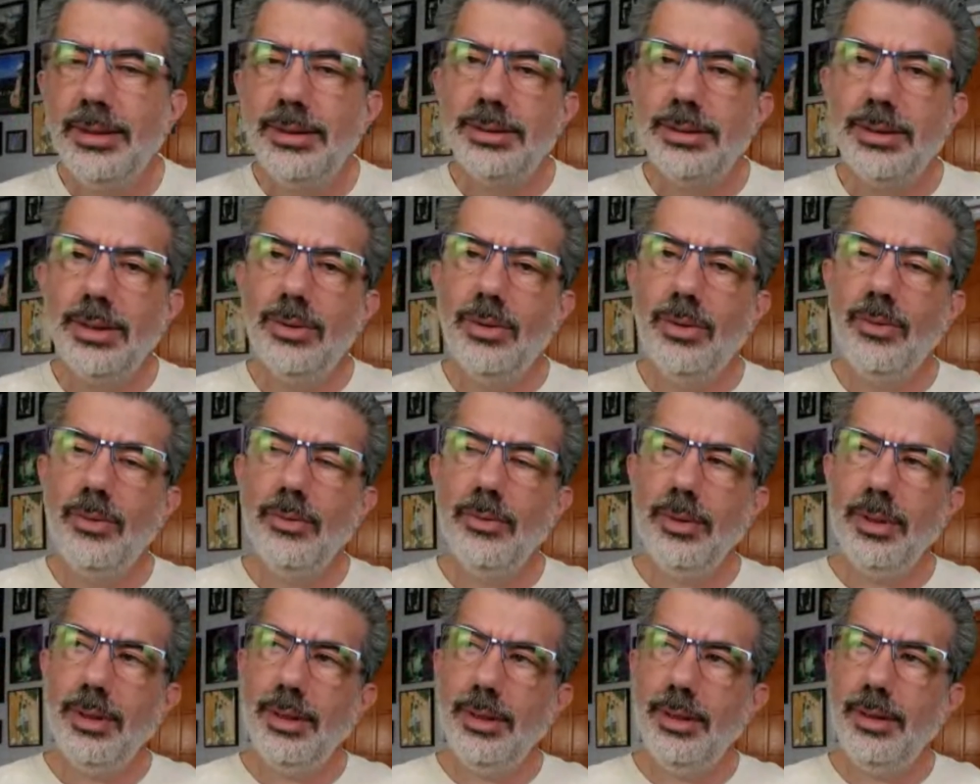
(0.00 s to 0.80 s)

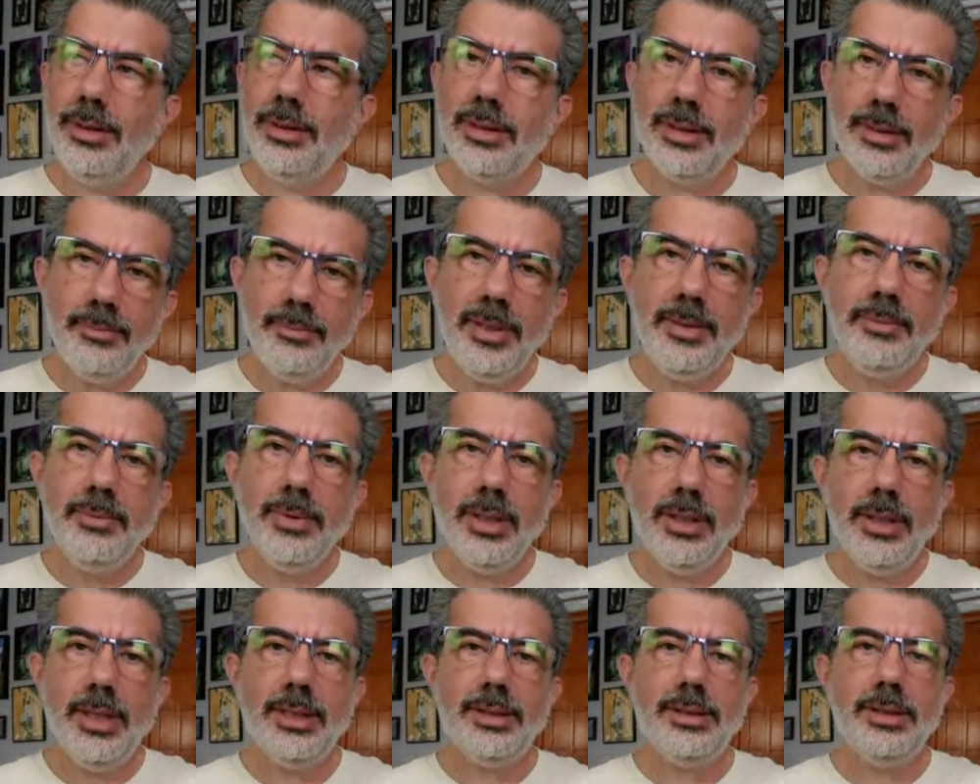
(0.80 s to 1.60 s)
So some people
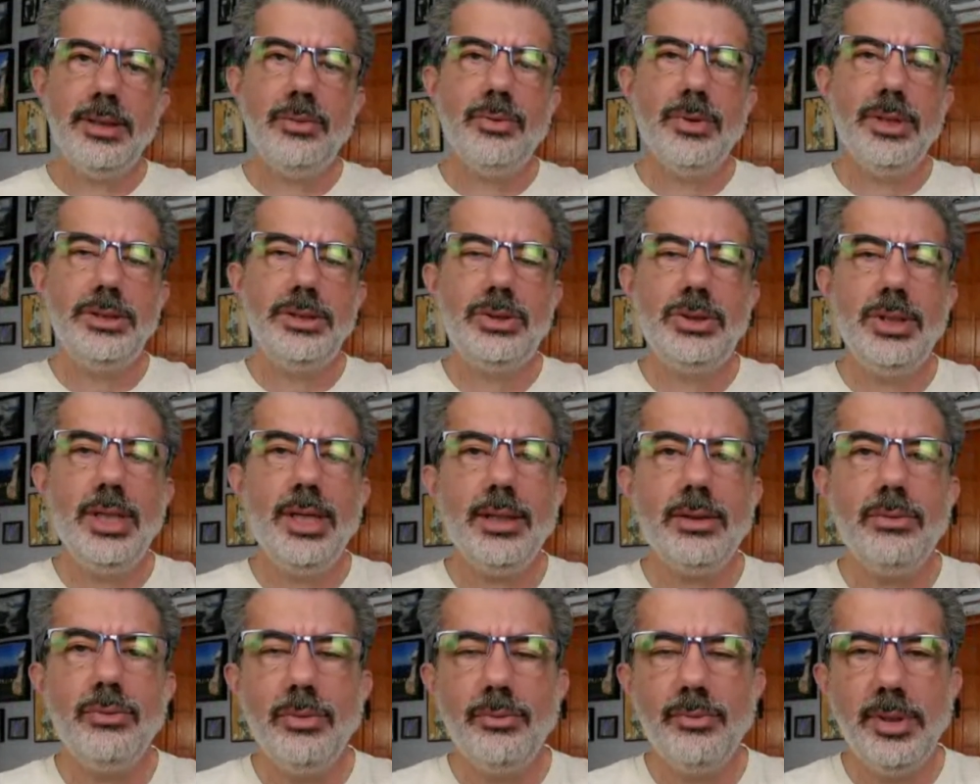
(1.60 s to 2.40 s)
are actually quite
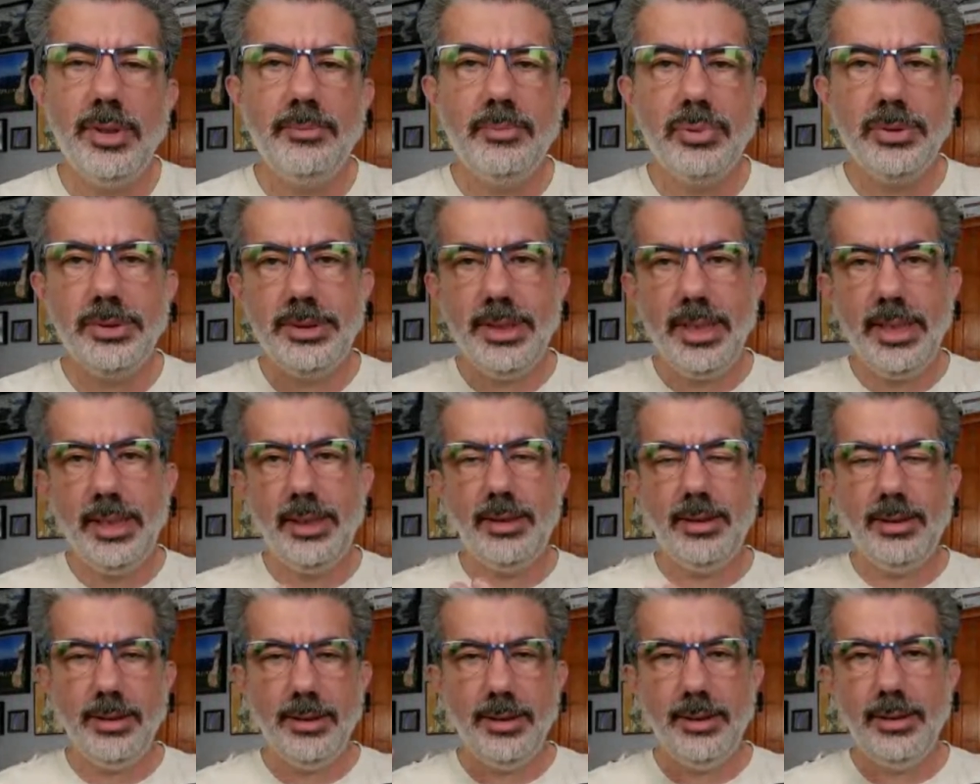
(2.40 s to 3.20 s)
shocked when we present,
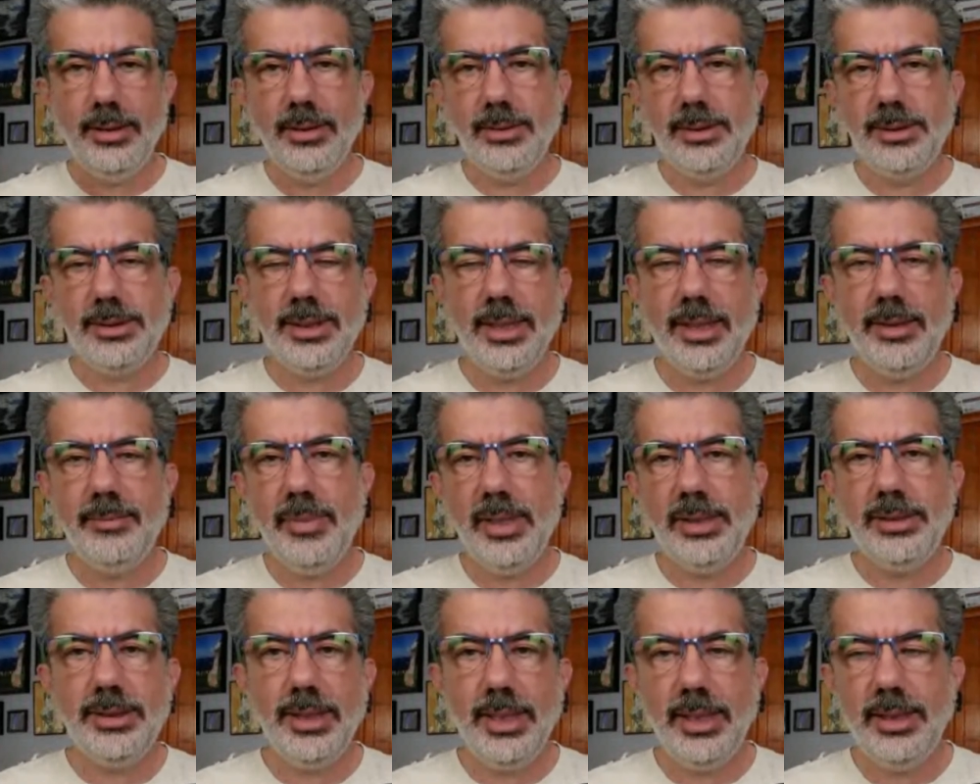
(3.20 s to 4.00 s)
the side
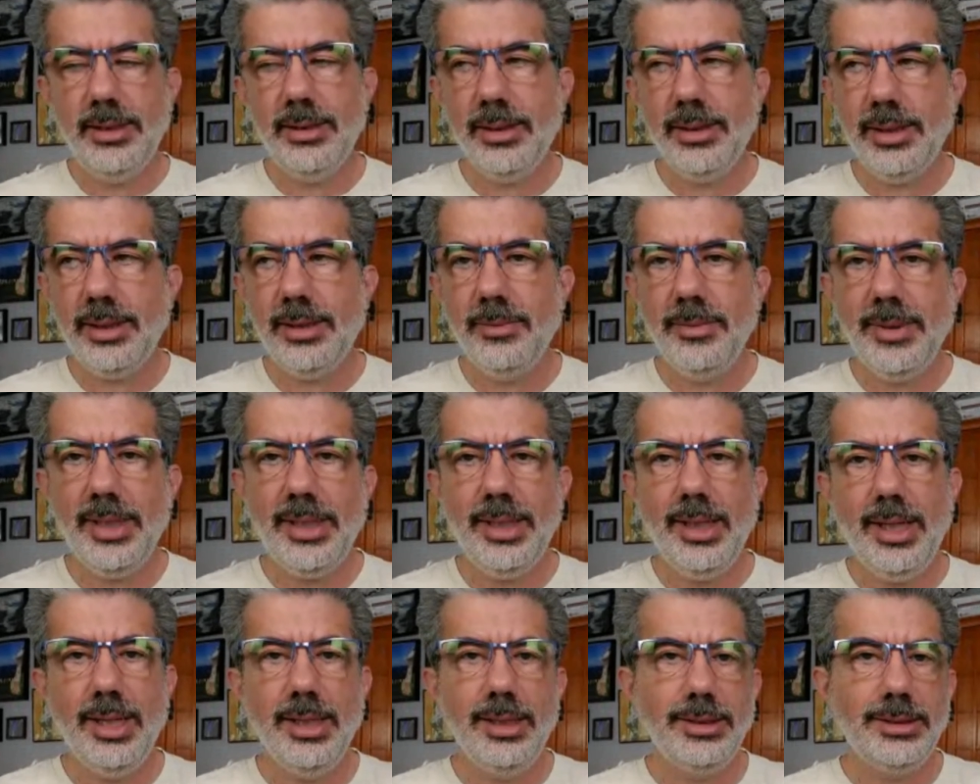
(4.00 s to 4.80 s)
by side. They're like, "Oh my
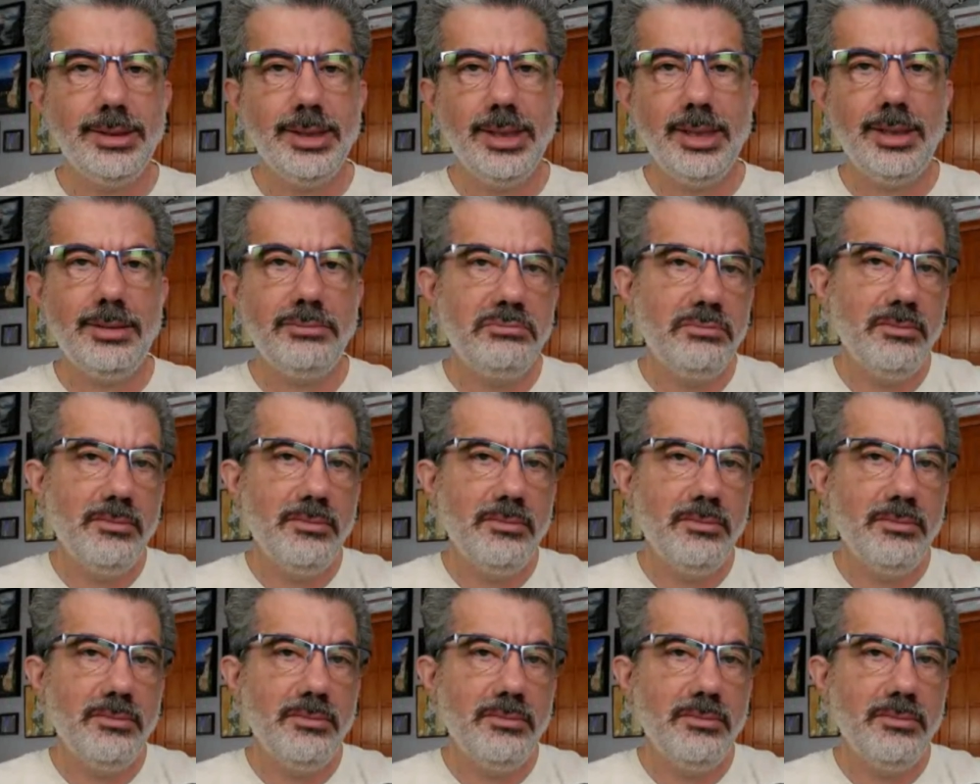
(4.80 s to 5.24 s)
God, it's like